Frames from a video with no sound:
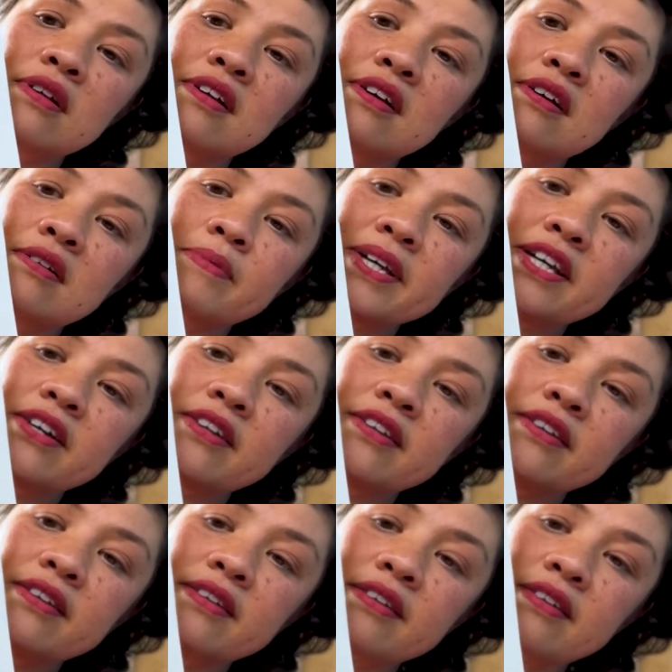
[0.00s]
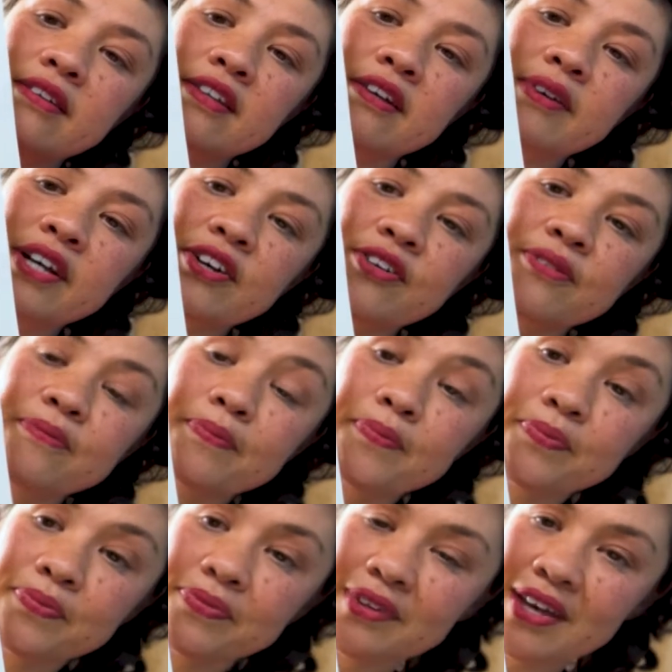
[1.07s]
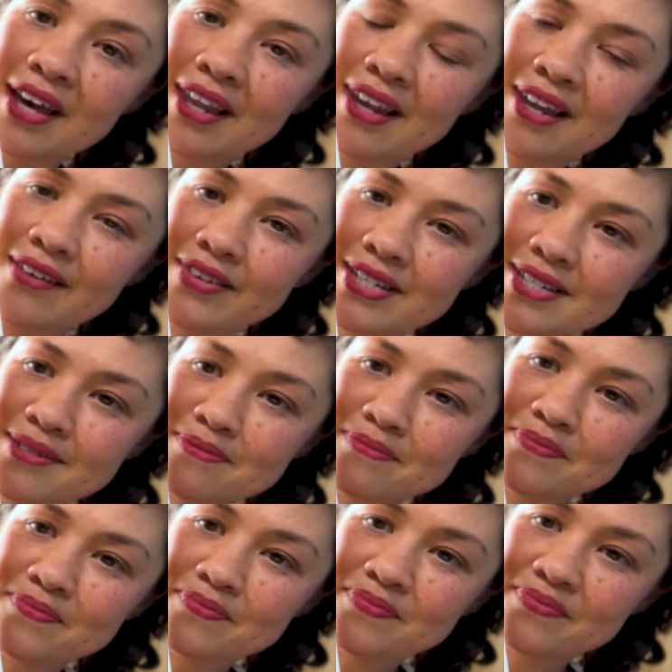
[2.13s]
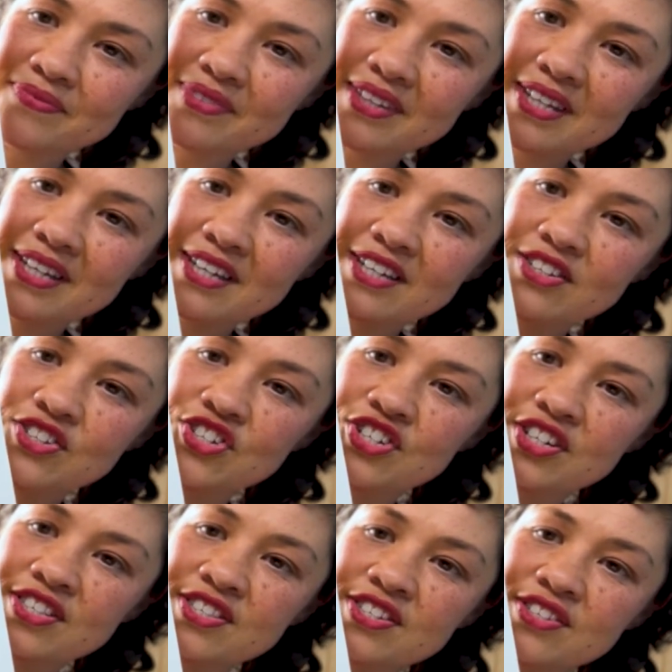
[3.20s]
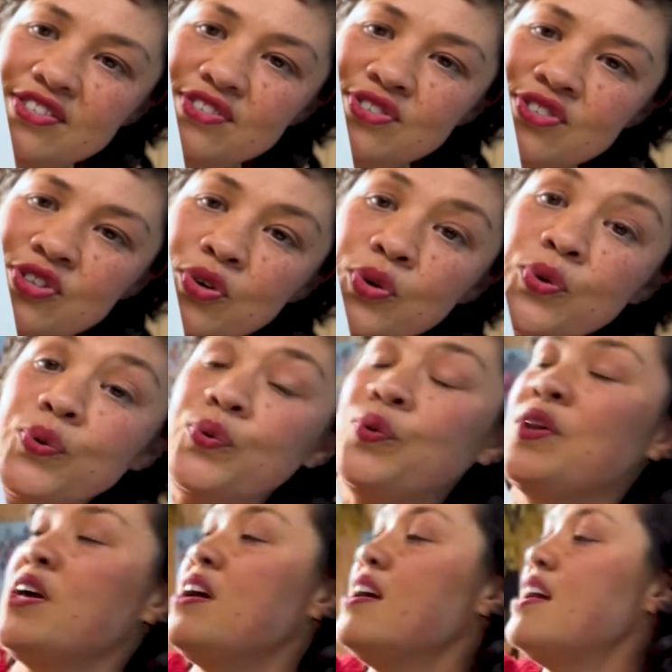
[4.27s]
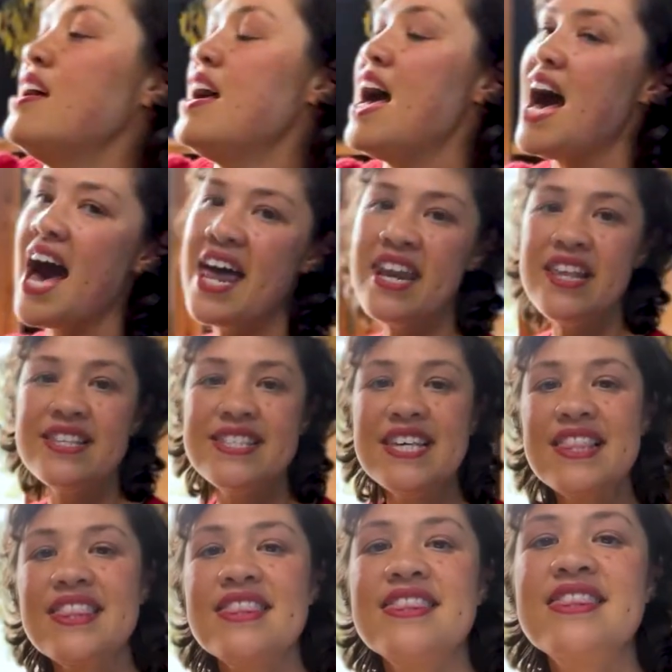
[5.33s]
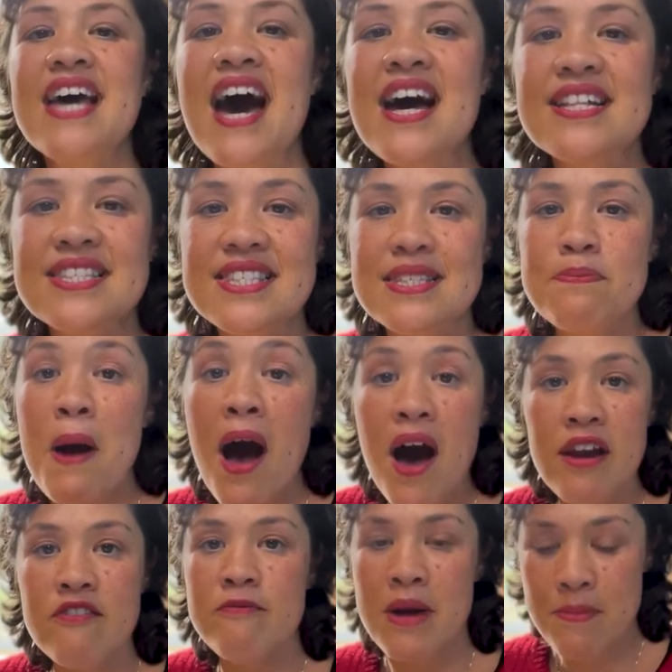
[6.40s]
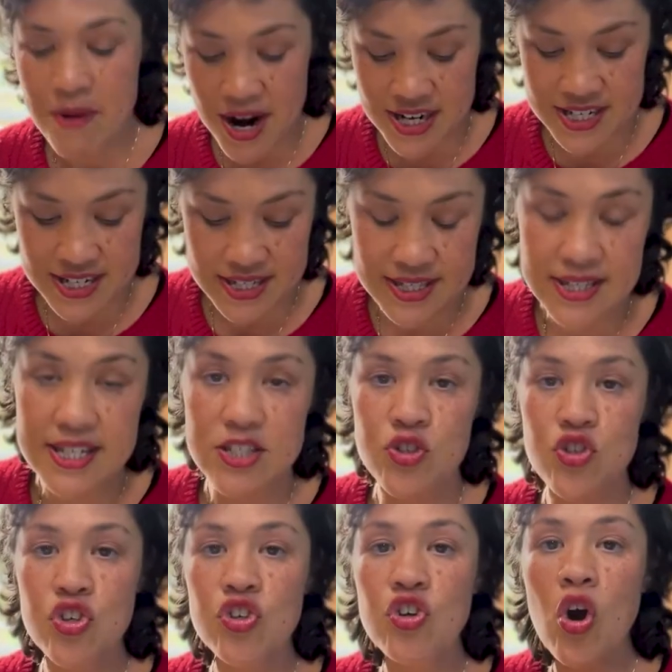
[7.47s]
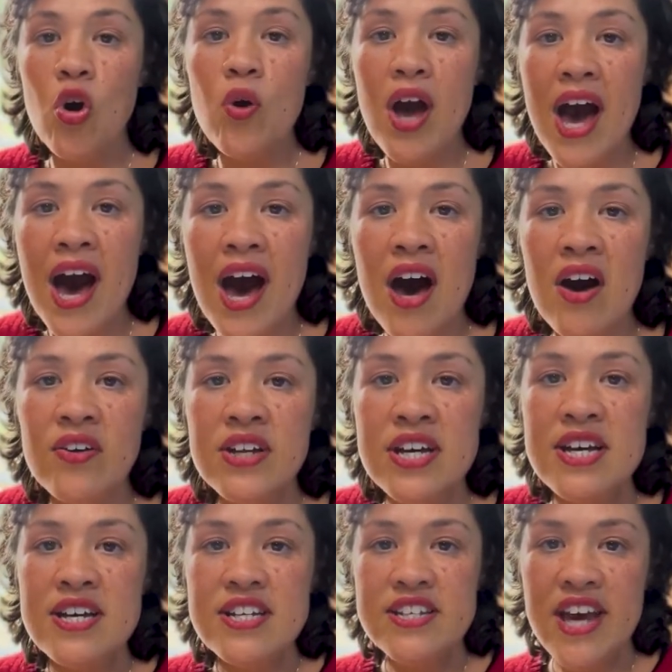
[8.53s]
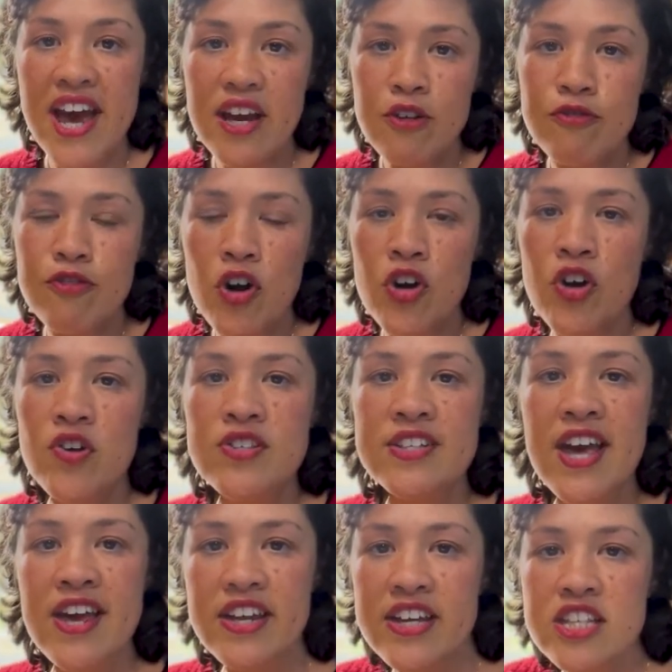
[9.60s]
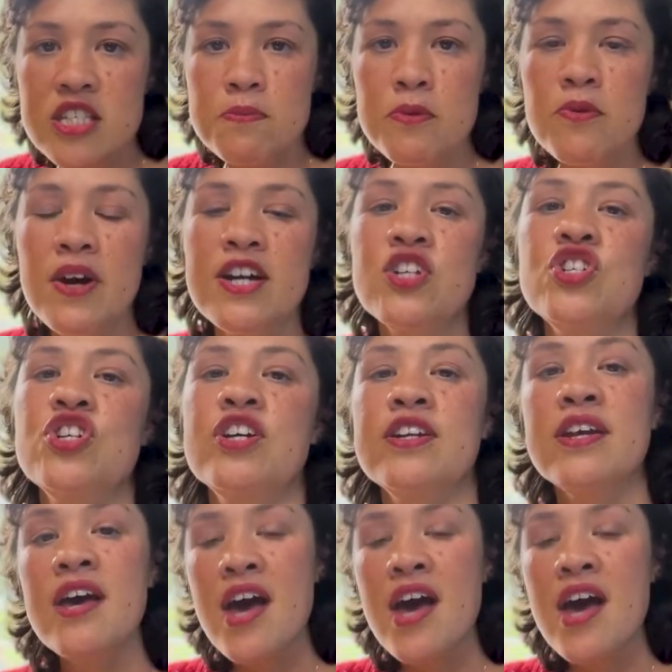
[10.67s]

oh my god there we go i love it it is just so cool and see, that's part of my practice is to go out, take photos, get inspiration